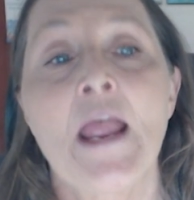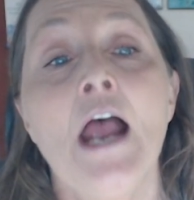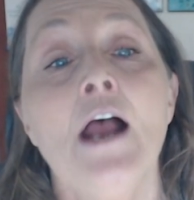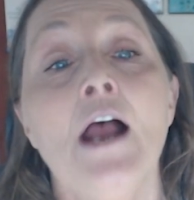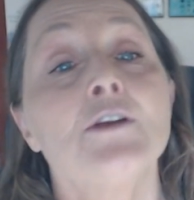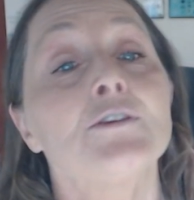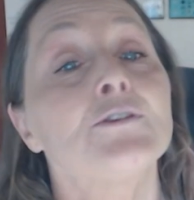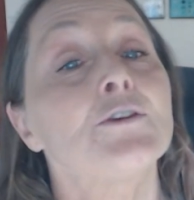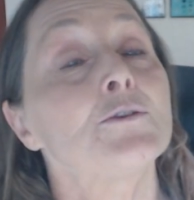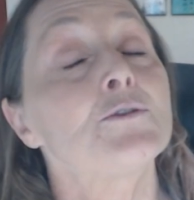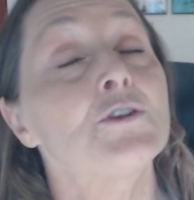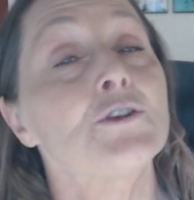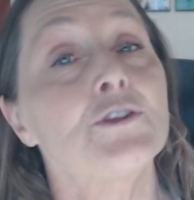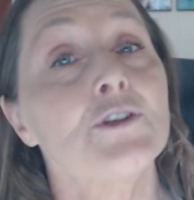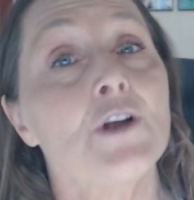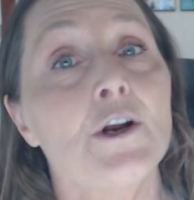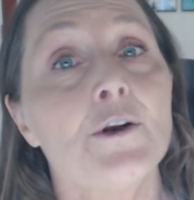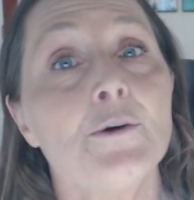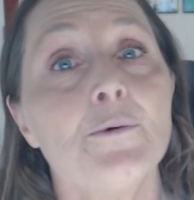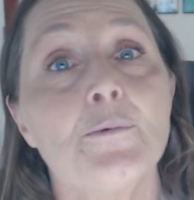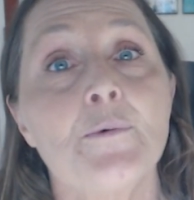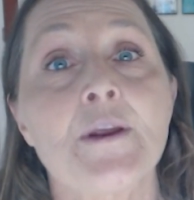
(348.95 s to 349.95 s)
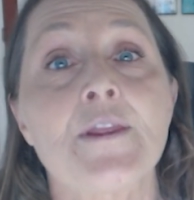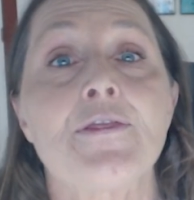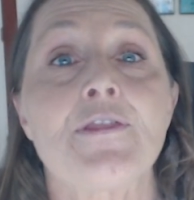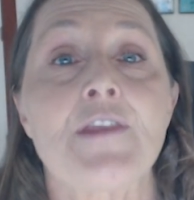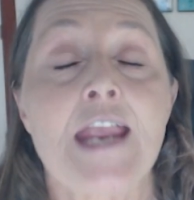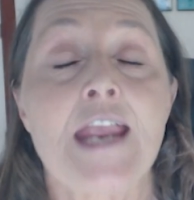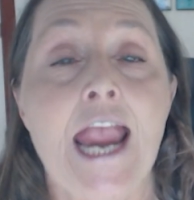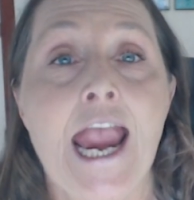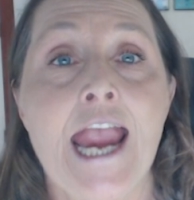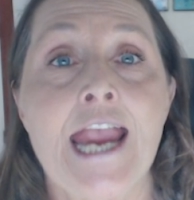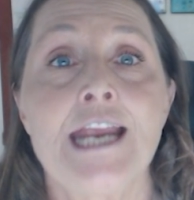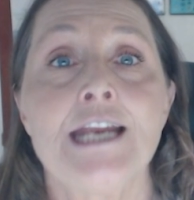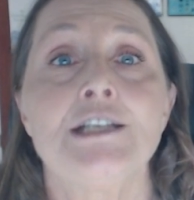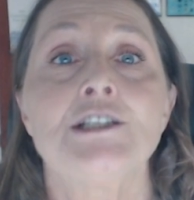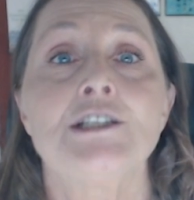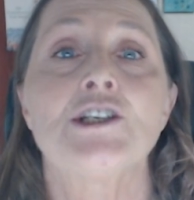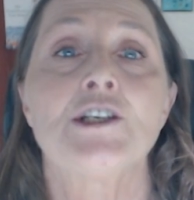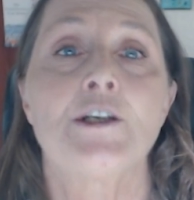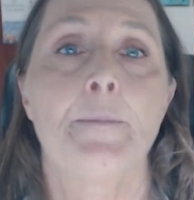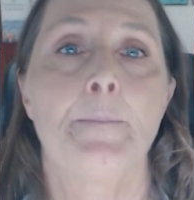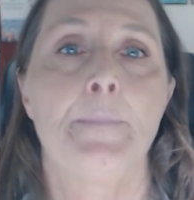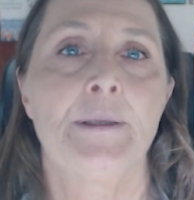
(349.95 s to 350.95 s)
So start with the
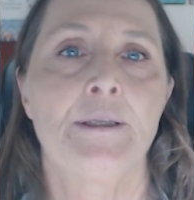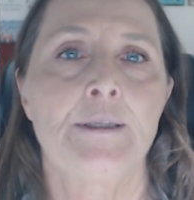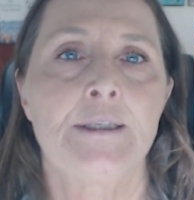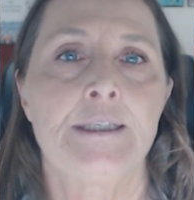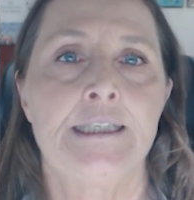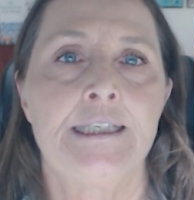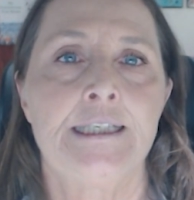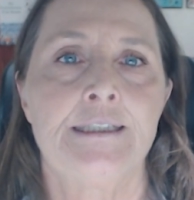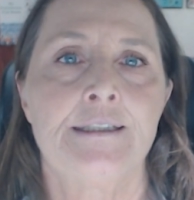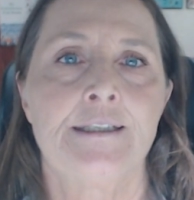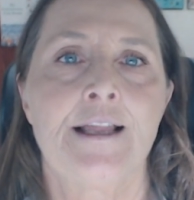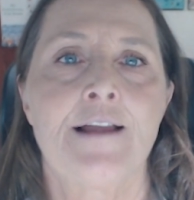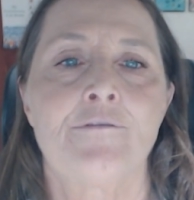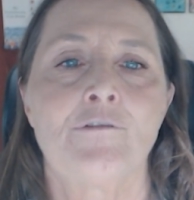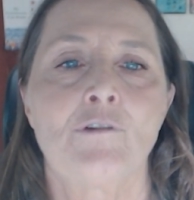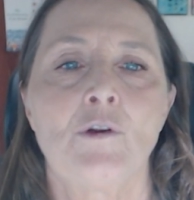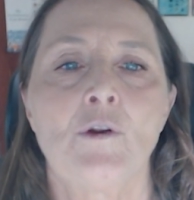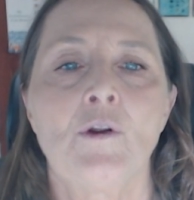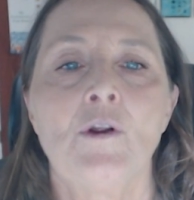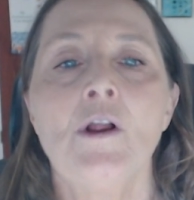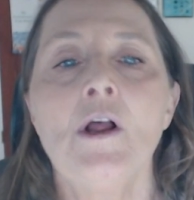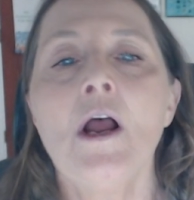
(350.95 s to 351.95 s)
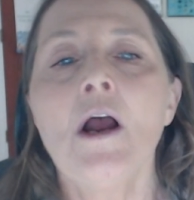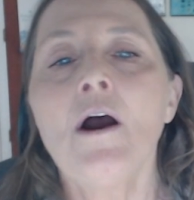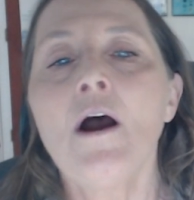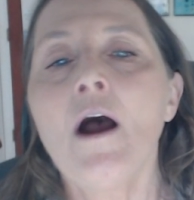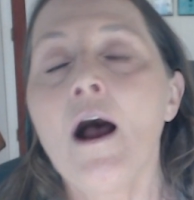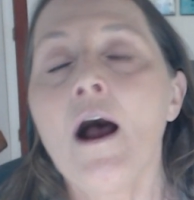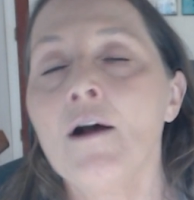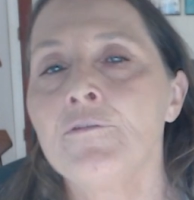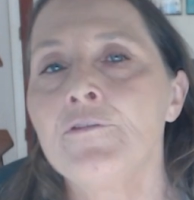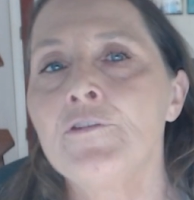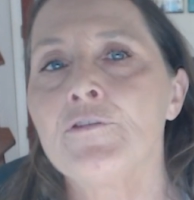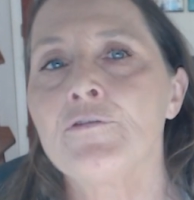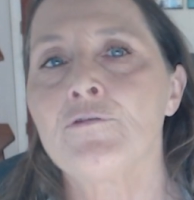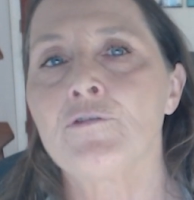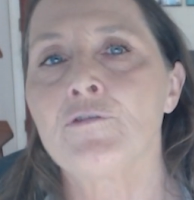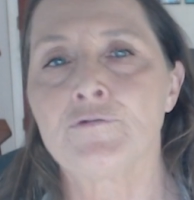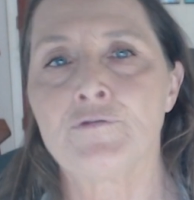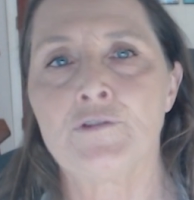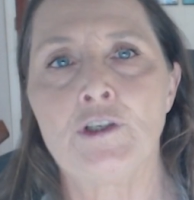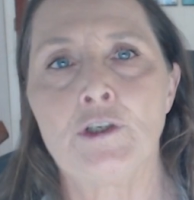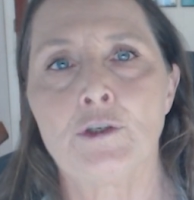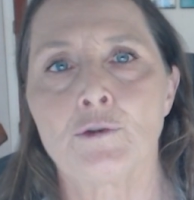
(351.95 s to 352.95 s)
age and ability level of
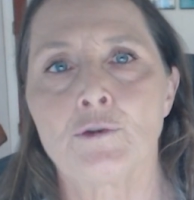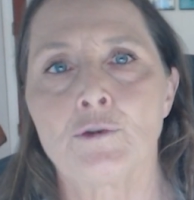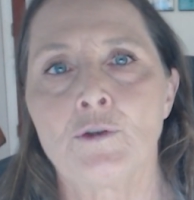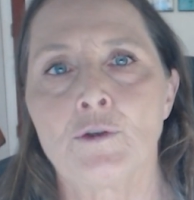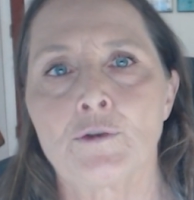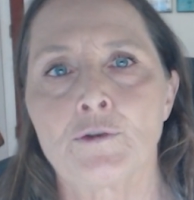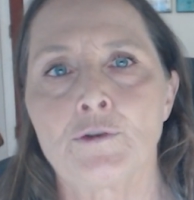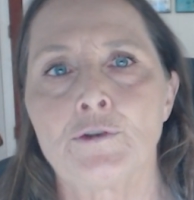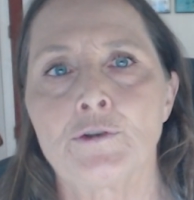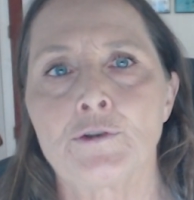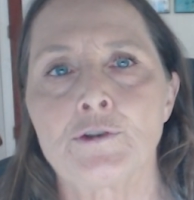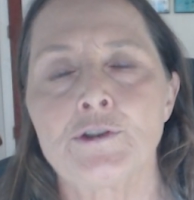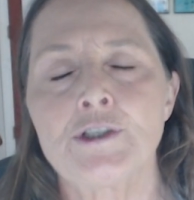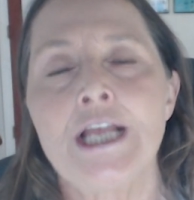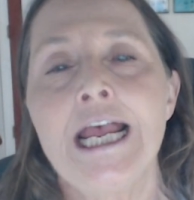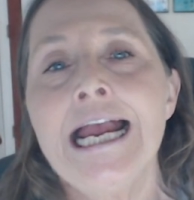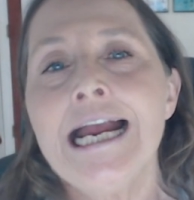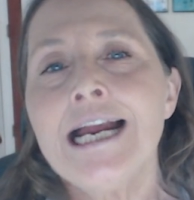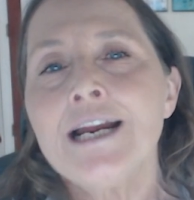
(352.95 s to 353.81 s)
your learners.